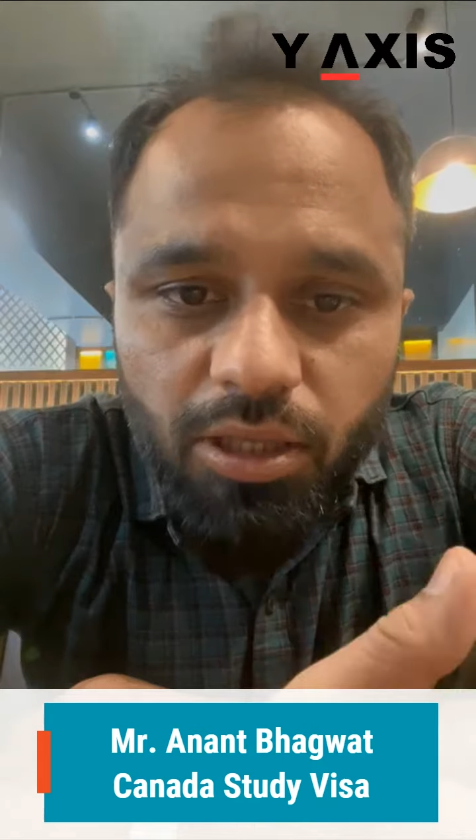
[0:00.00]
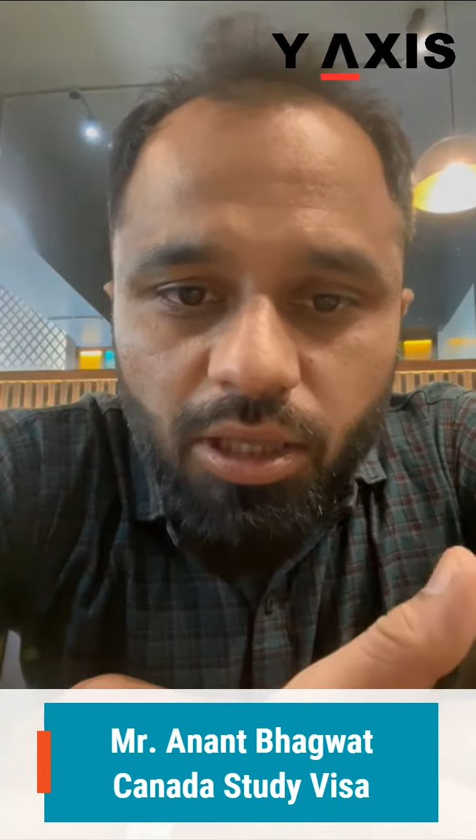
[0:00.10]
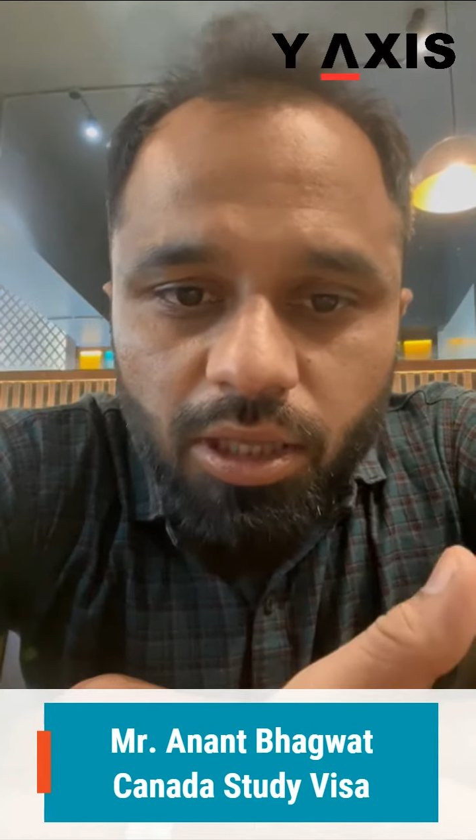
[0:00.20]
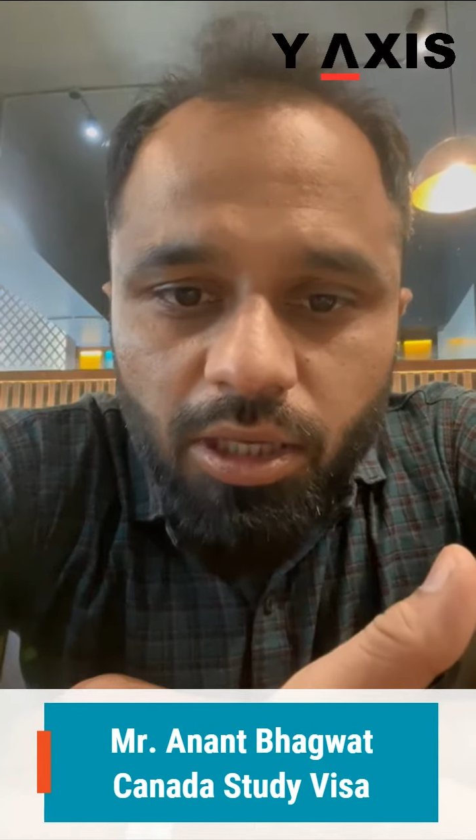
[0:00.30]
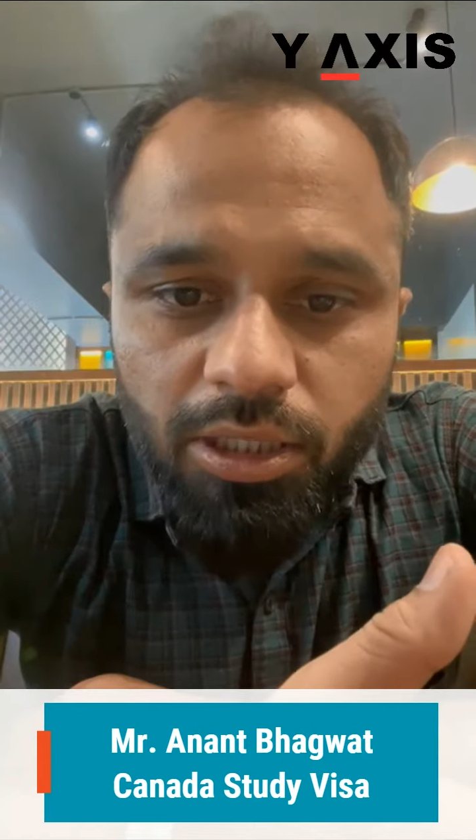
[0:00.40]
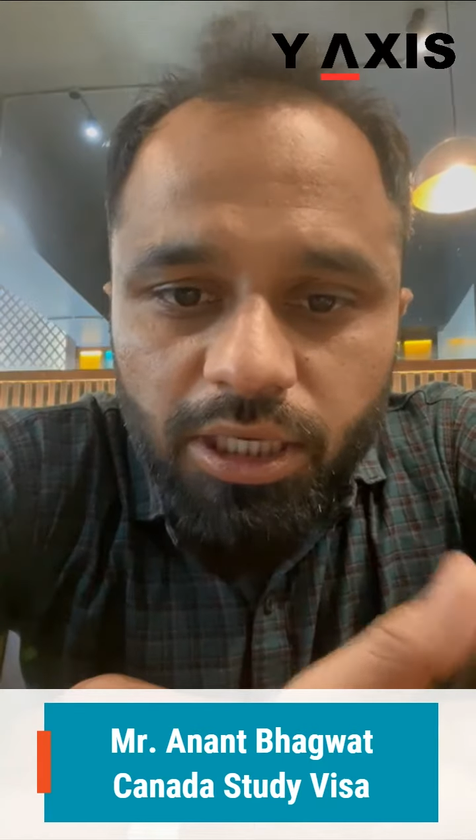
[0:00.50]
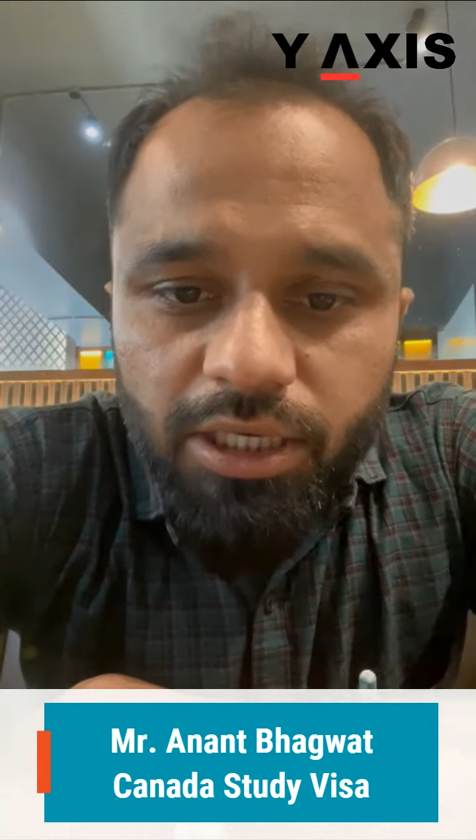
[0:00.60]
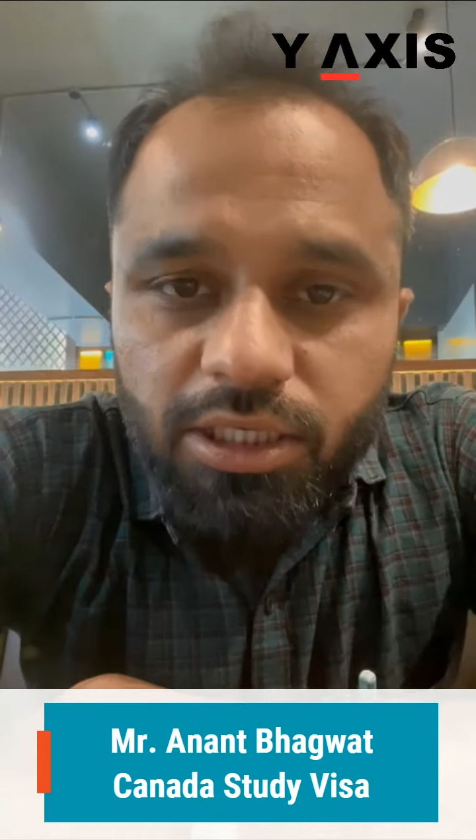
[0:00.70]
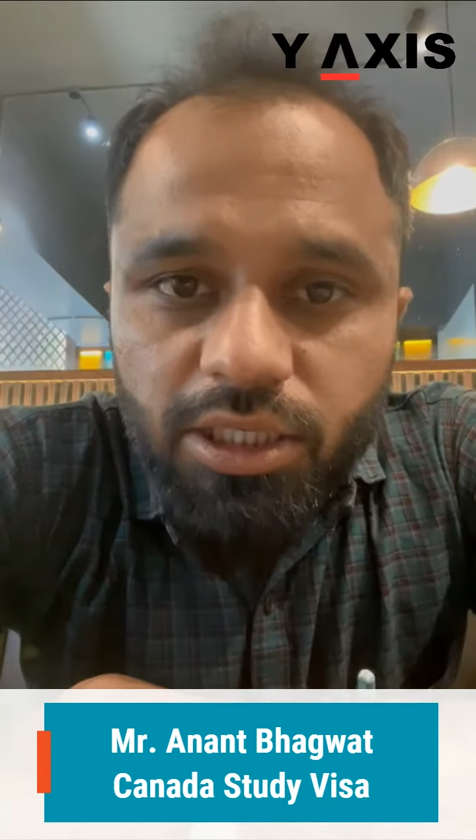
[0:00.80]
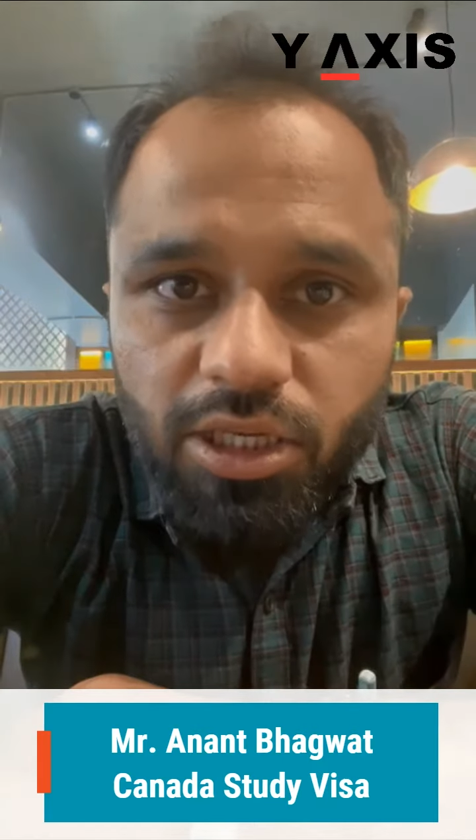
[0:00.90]
uh,
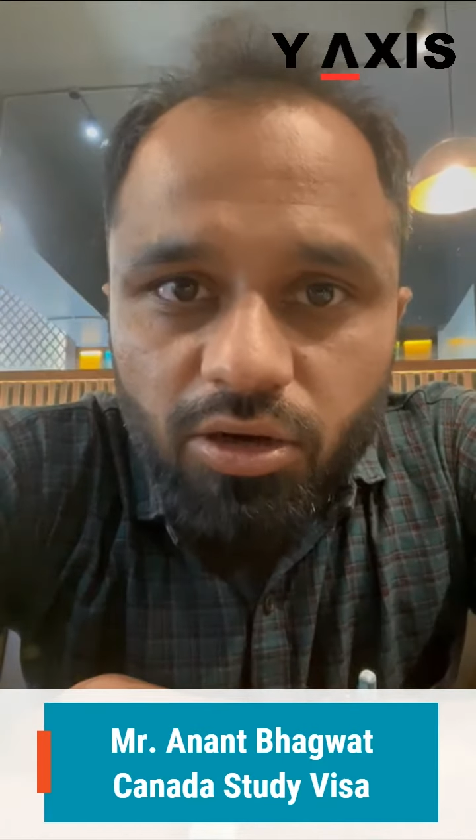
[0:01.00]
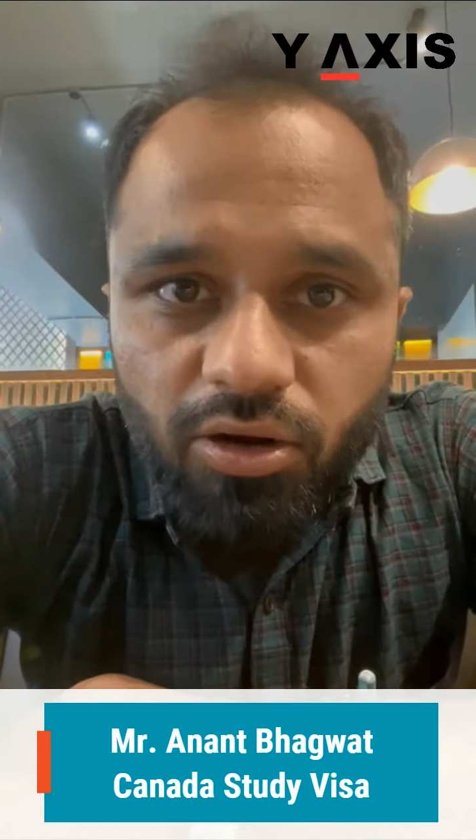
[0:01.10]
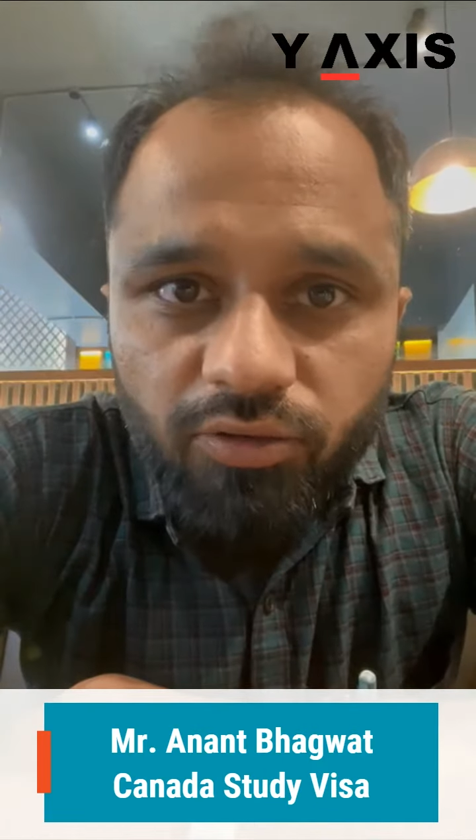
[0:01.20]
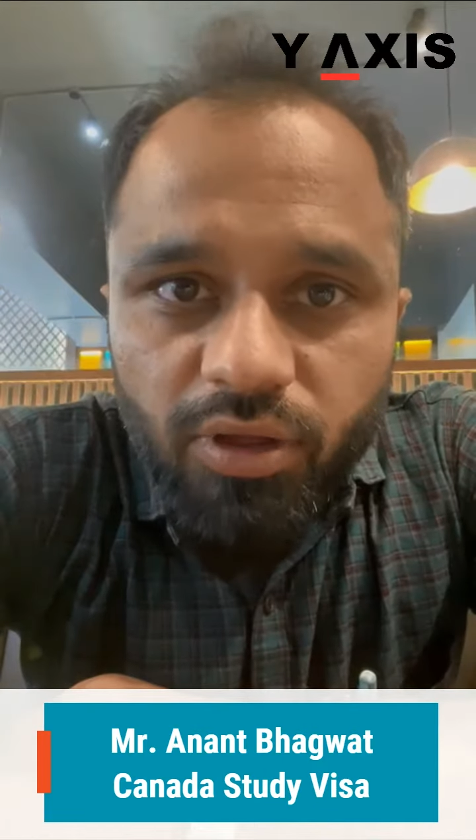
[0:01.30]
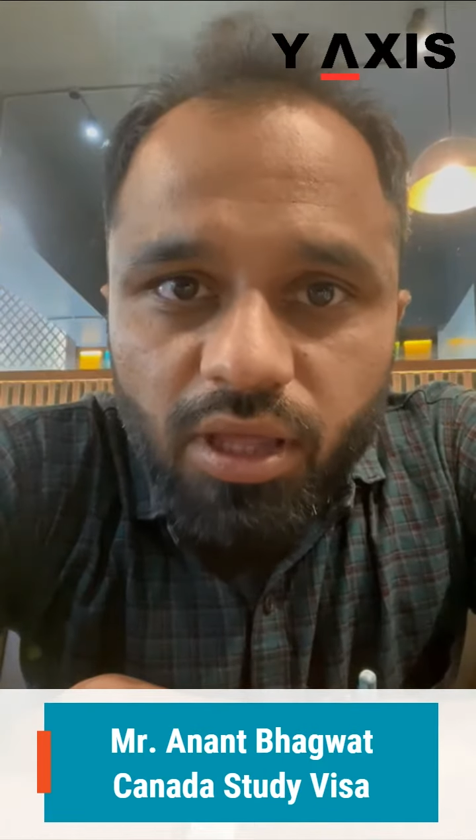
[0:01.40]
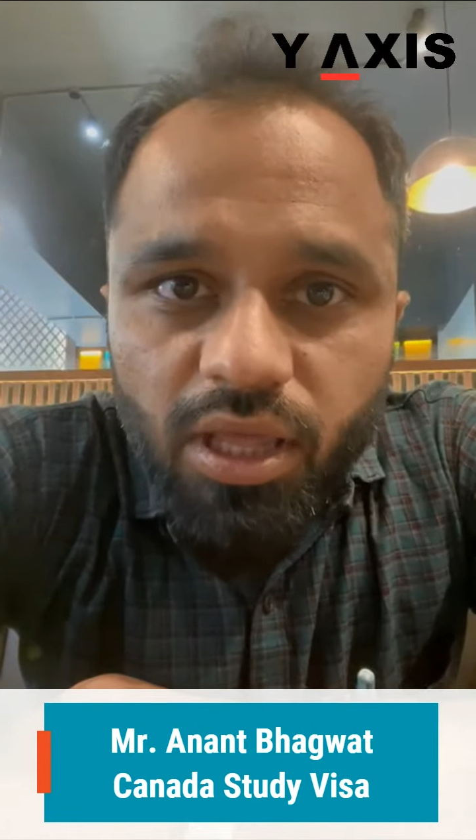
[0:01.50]
taken care of.